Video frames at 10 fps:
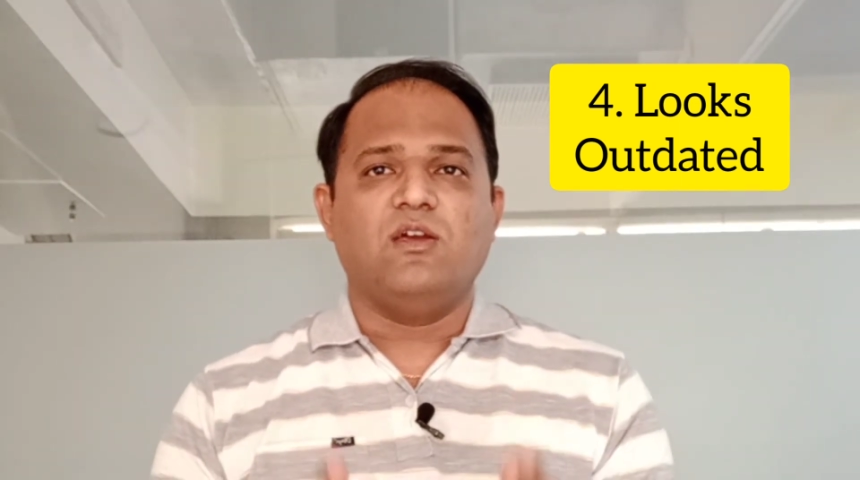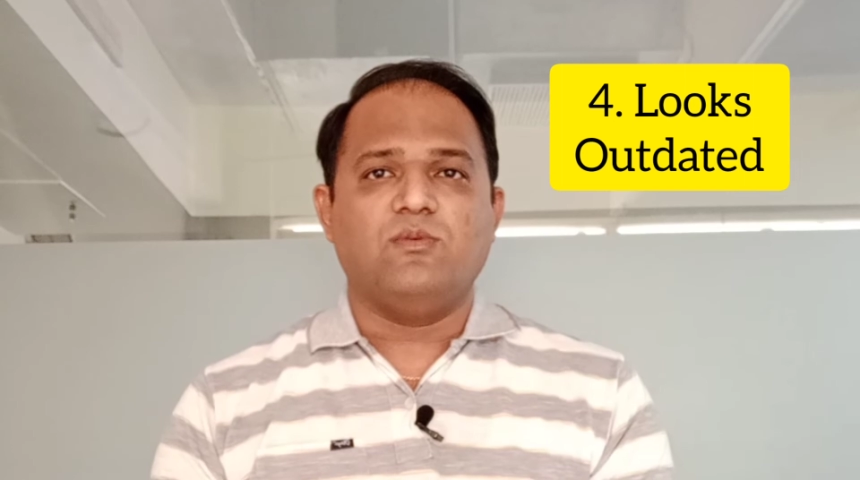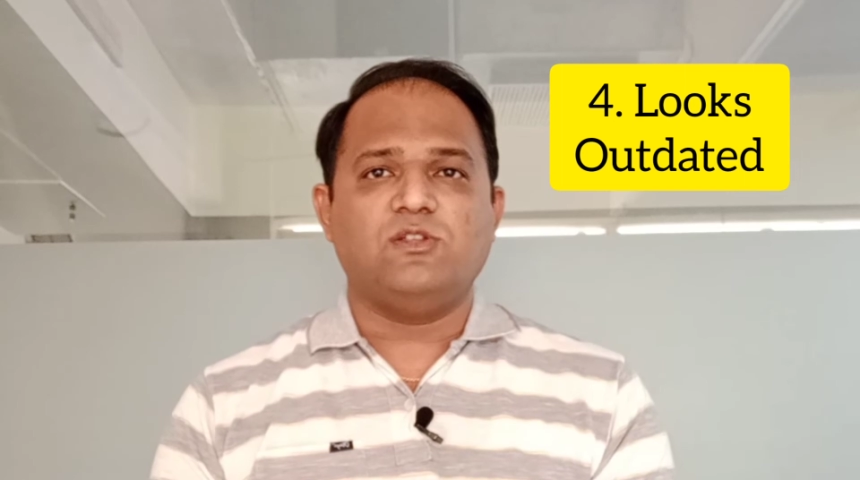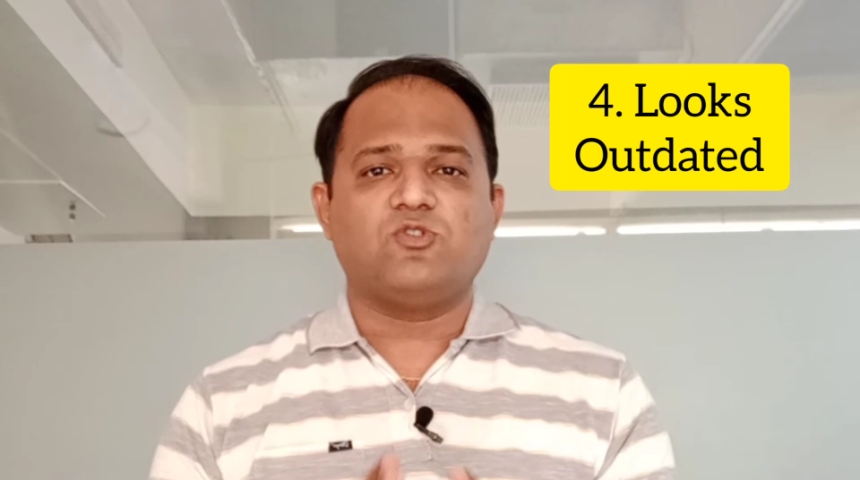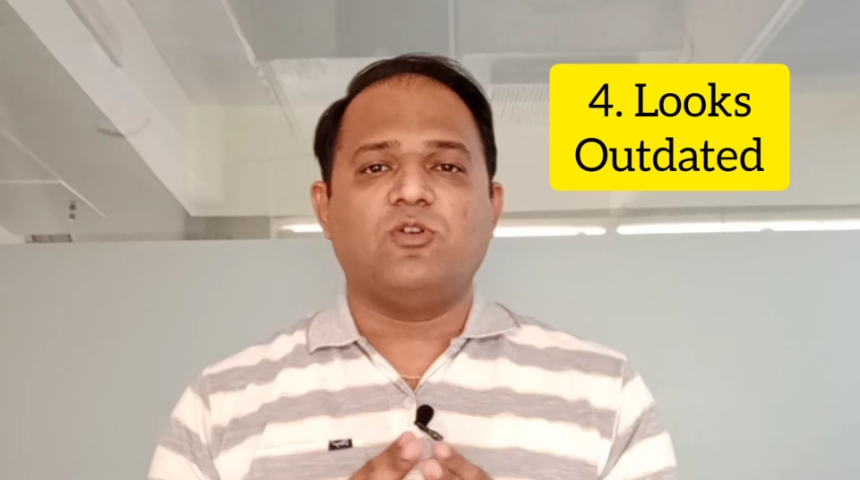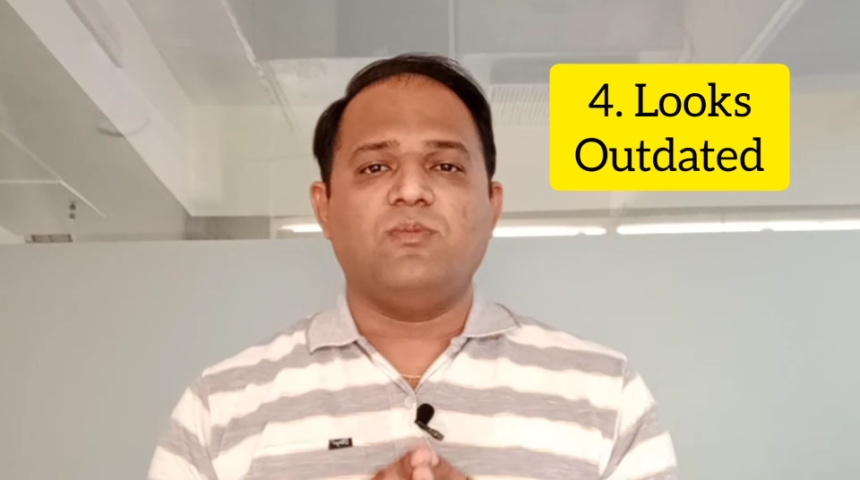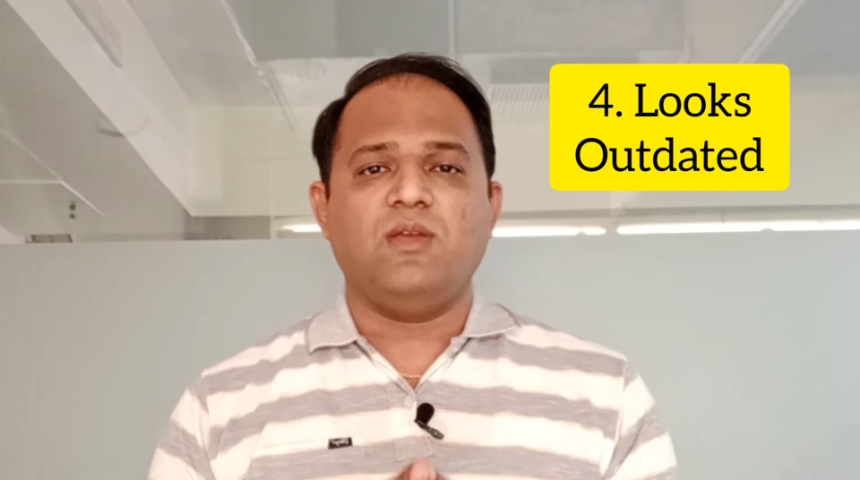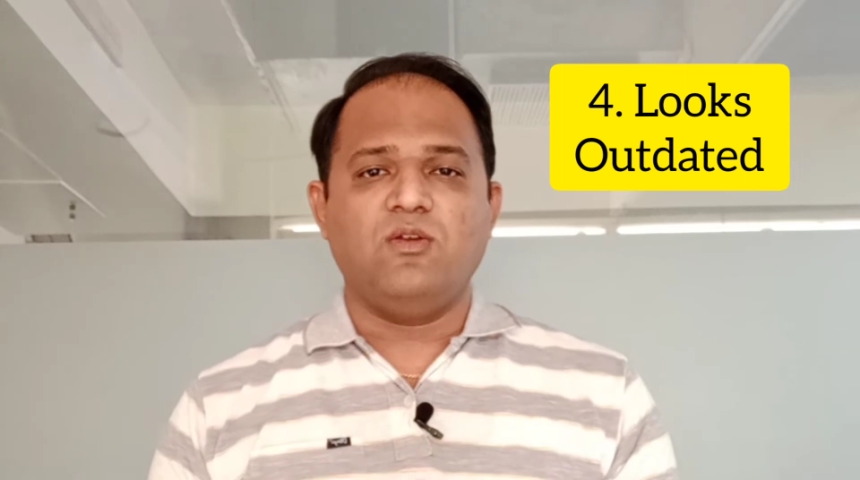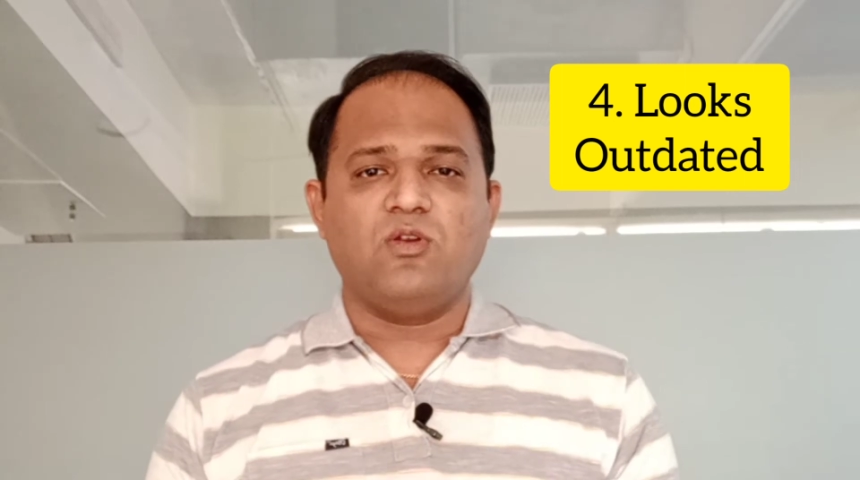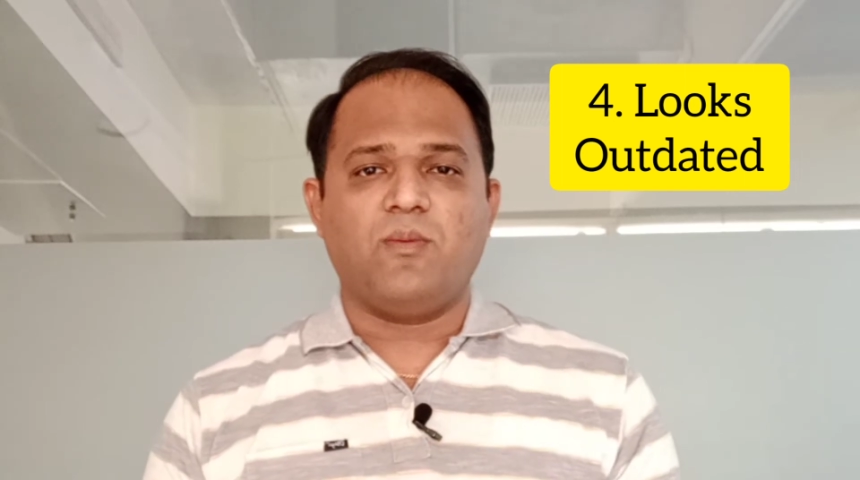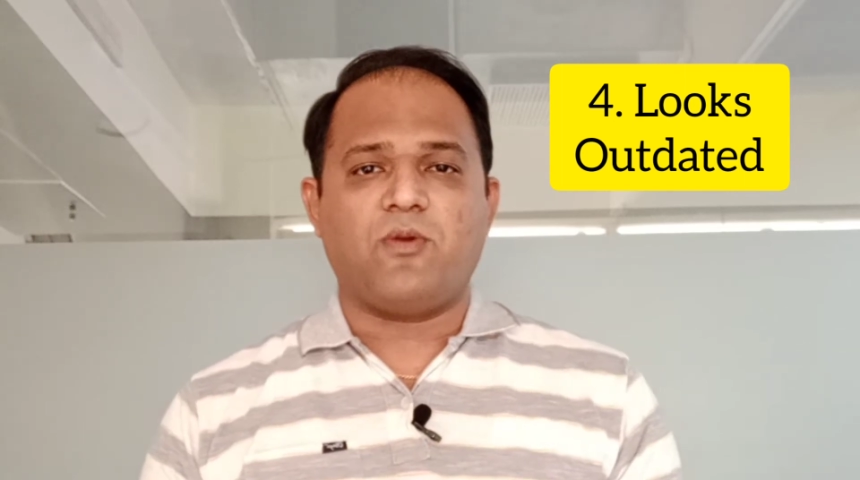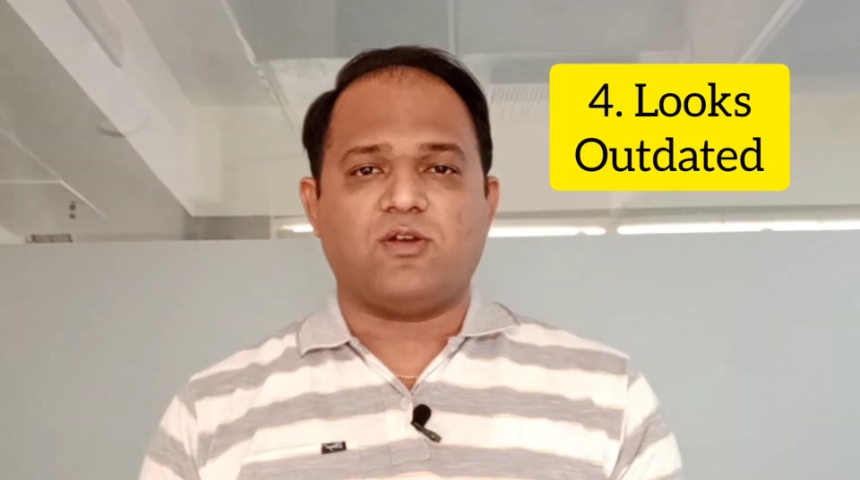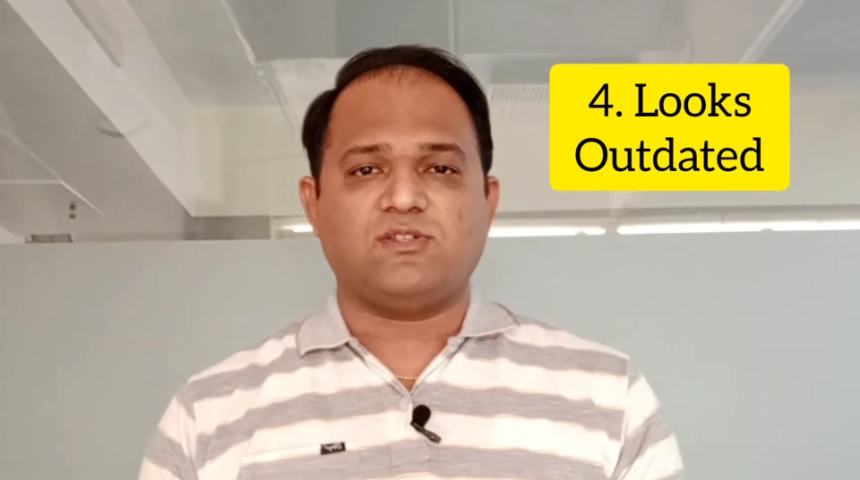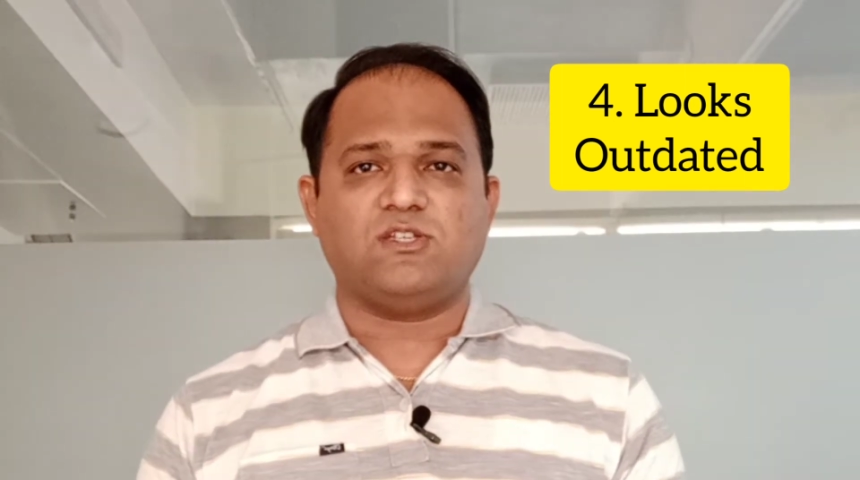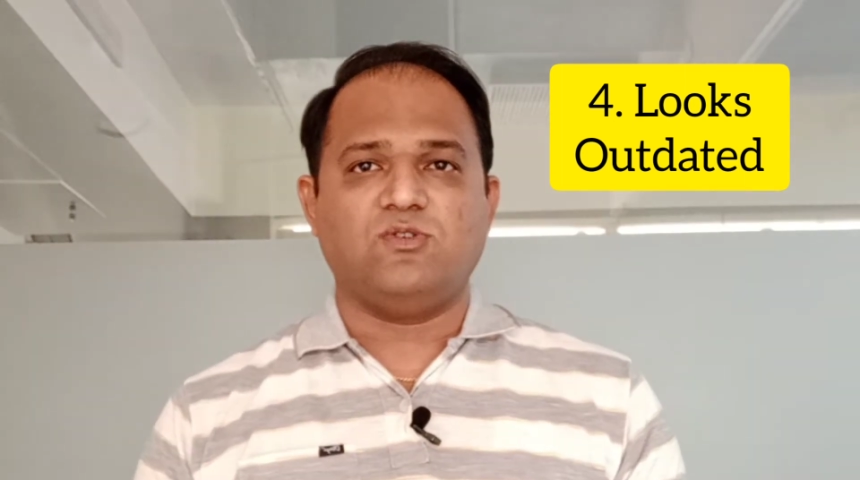which could be processed